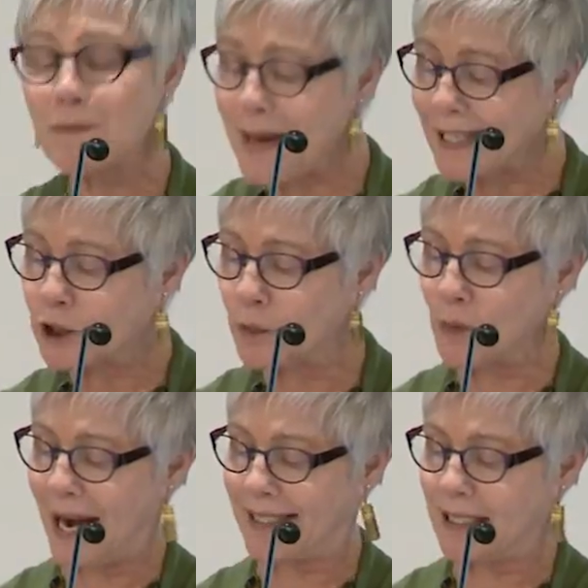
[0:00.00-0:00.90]
medical
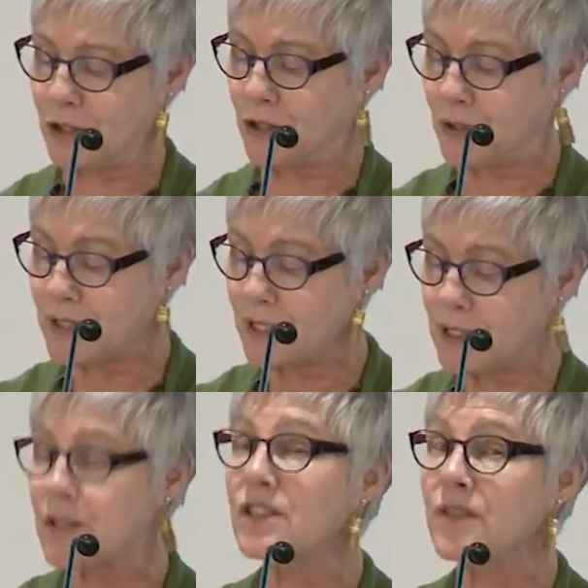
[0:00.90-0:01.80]
practitioners, and
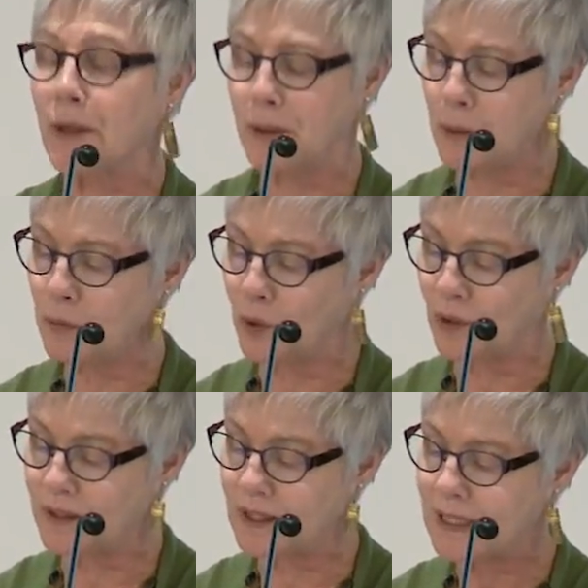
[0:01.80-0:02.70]
this is very
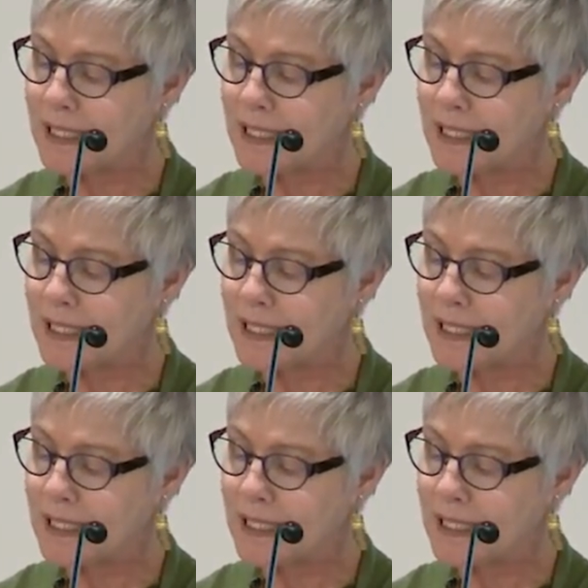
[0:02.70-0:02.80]
important,